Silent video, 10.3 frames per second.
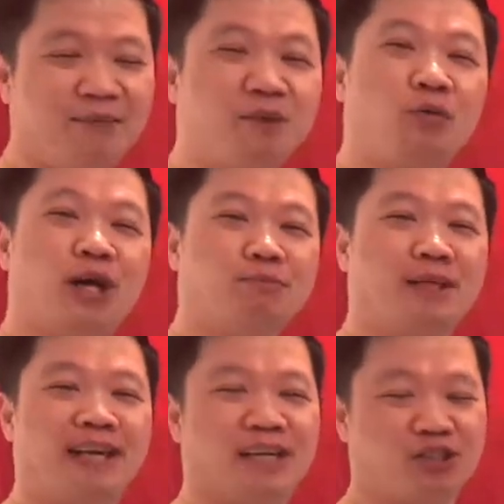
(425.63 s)
if you watched
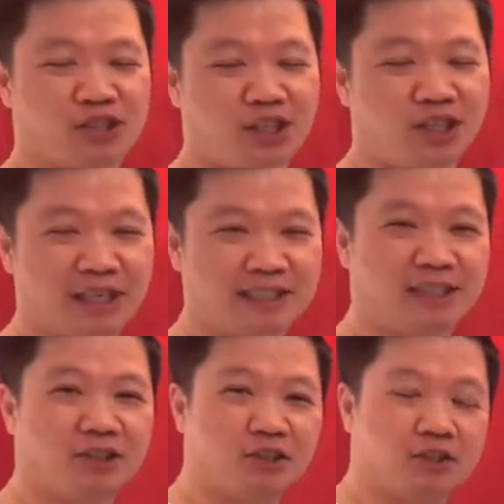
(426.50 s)
my last show, I
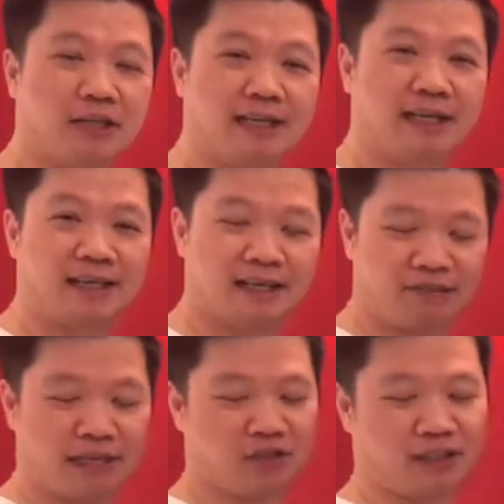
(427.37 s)
told you that I
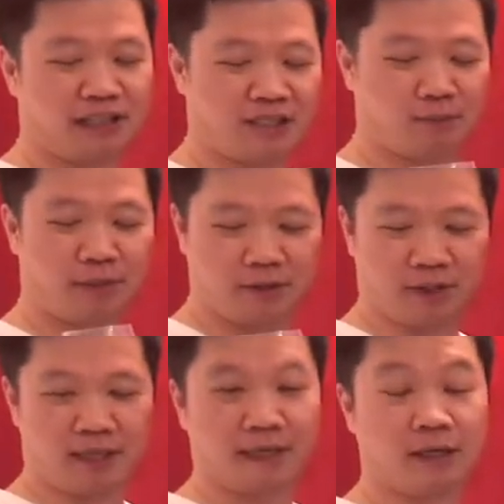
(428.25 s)
never actually taste
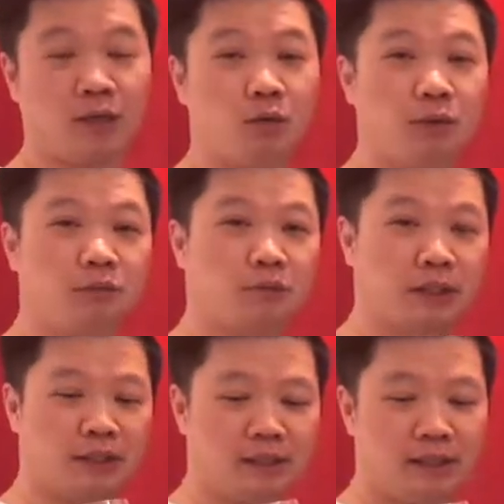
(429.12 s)
berry, and I always
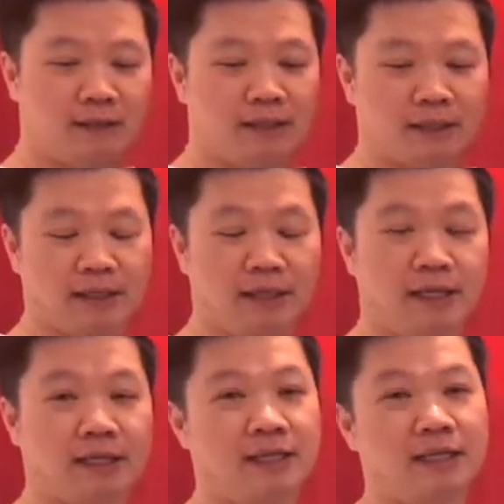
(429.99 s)
read it
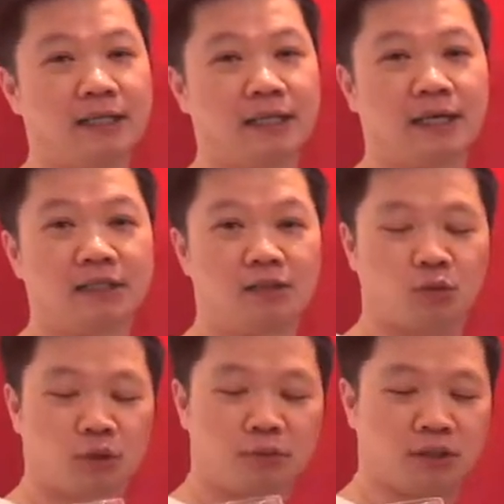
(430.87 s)
in the uh,
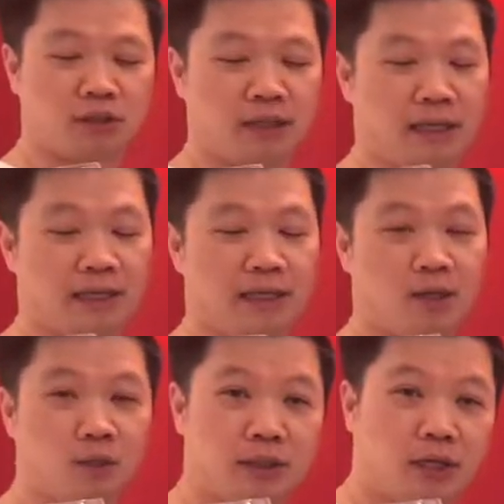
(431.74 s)
description, and I
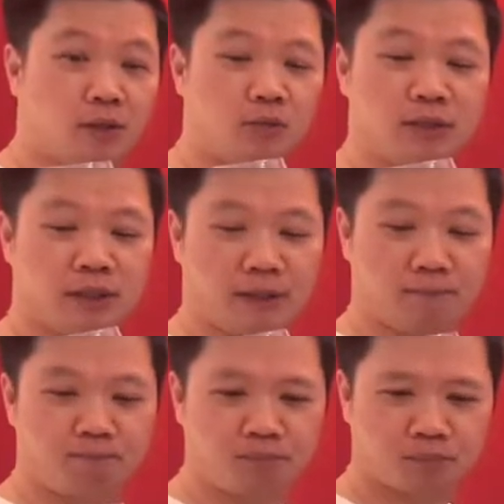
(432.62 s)
always thought it was
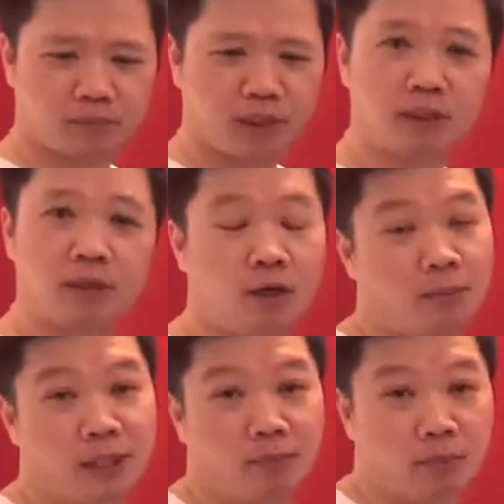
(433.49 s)
um,
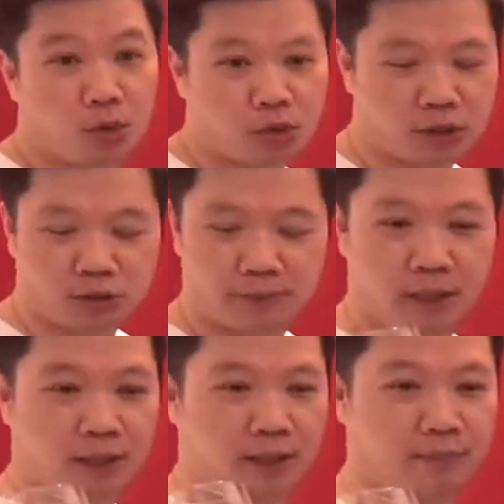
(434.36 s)
hope and a bullshit to be
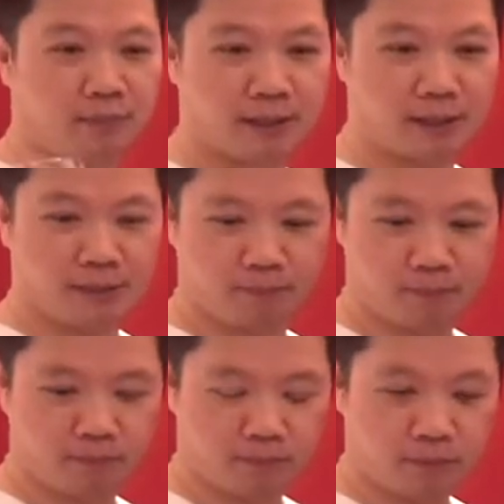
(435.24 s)
honest. But um,
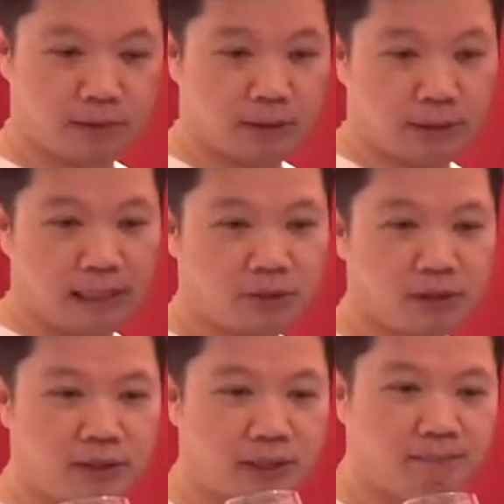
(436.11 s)
it's
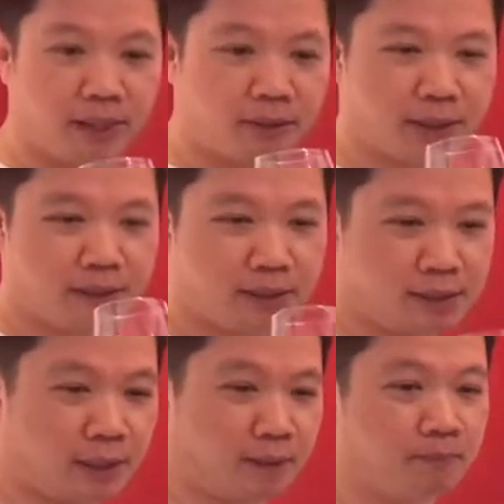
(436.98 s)
actually that berry in
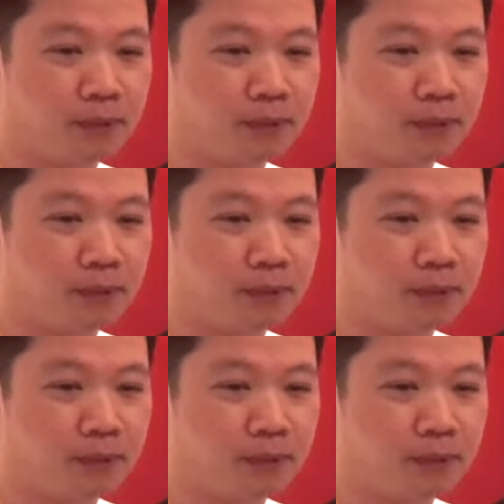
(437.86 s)
this thing.